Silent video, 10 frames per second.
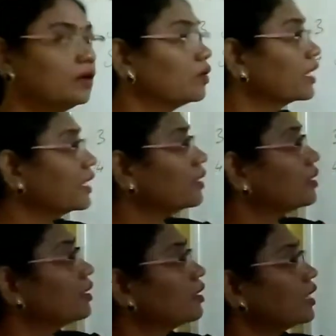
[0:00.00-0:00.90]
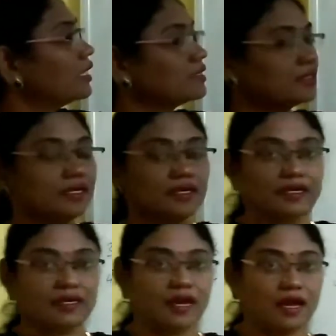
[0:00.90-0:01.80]
Okay, on
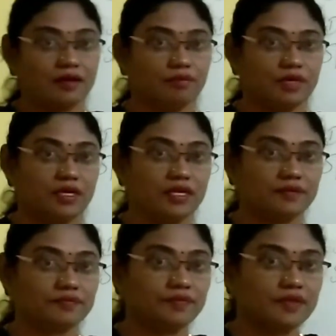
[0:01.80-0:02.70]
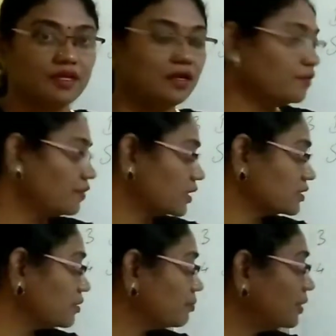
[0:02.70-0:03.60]
Sunday, on Monday. For
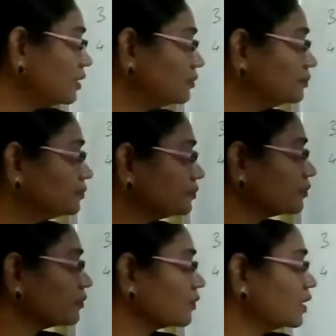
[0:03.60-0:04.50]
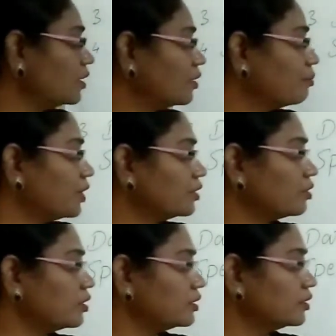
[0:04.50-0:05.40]
example, my
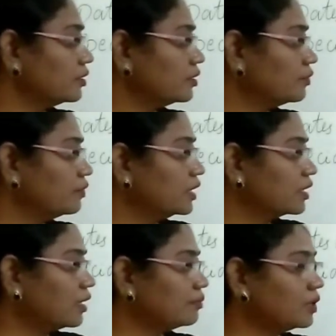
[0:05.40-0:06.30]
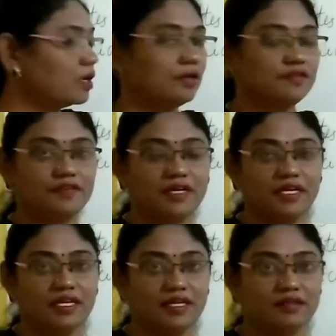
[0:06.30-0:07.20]
daughter will come on
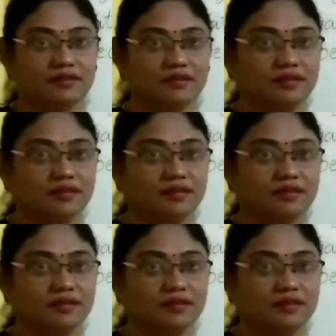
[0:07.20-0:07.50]
Friday.